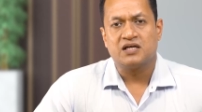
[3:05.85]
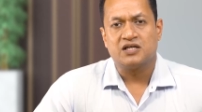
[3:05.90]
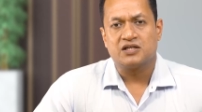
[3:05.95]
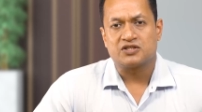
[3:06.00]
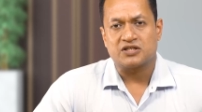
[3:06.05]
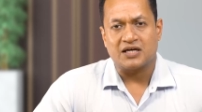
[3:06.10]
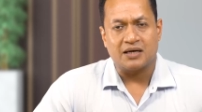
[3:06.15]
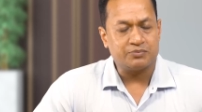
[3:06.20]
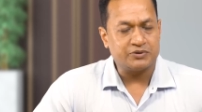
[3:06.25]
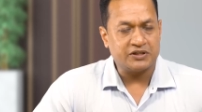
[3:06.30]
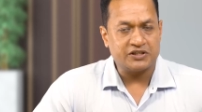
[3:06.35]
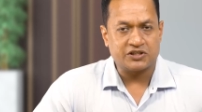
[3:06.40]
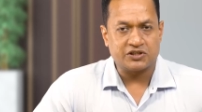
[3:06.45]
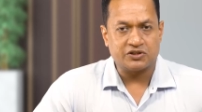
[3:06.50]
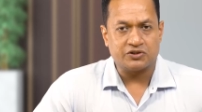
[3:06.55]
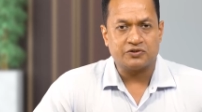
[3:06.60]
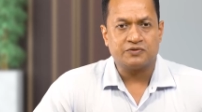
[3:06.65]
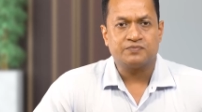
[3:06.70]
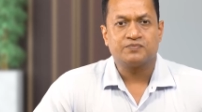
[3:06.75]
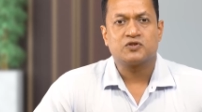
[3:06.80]
Sharpe
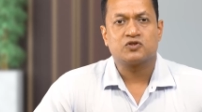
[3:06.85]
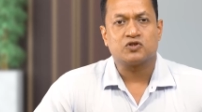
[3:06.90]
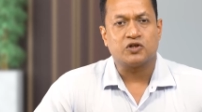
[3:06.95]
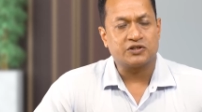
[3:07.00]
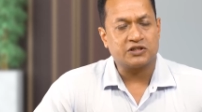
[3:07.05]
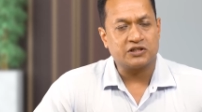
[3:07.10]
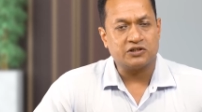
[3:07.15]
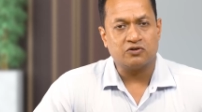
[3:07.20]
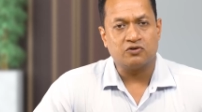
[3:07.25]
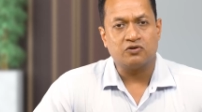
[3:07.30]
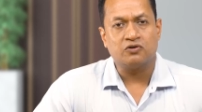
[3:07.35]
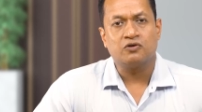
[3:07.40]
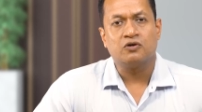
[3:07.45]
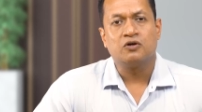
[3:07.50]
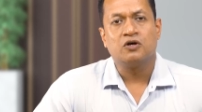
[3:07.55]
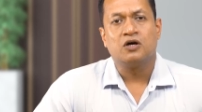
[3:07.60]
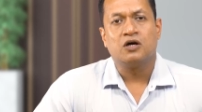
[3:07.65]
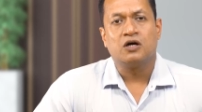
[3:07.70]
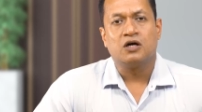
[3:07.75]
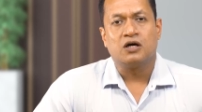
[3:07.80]
ratio, Sortino,
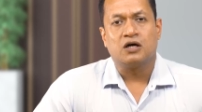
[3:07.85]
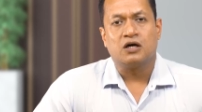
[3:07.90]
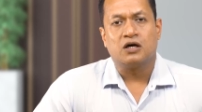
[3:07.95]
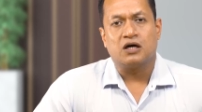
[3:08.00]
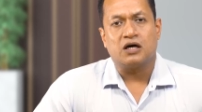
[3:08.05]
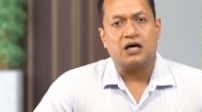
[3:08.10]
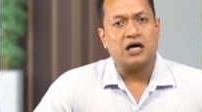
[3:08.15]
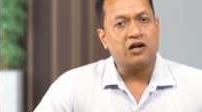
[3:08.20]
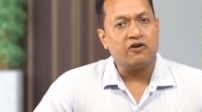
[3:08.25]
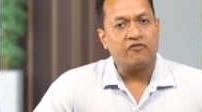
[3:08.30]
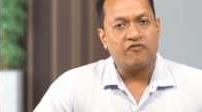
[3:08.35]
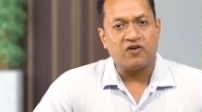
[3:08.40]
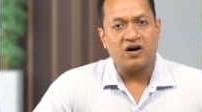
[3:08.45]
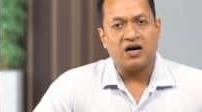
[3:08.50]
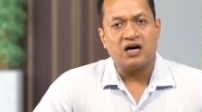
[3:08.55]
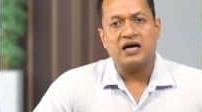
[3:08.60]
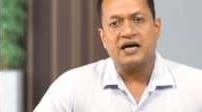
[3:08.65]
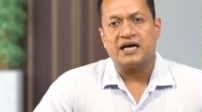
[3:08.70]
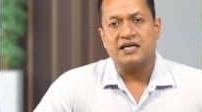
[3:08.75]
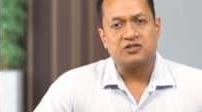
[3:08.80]

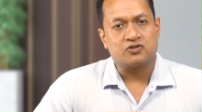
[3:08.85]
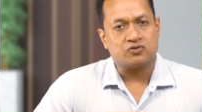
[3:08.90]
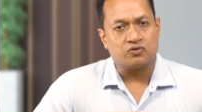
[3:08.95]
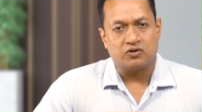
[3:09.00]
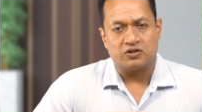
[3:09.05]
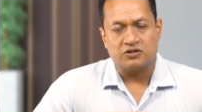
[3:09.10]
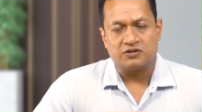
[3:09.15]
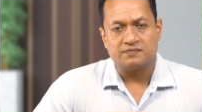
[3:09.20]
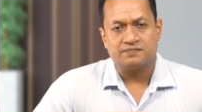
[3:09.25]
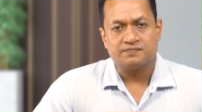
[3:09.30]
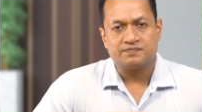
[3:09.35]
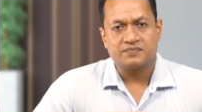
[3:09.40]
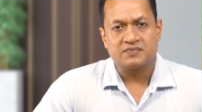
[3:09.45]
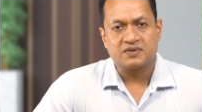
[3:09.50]
alpha, and so on.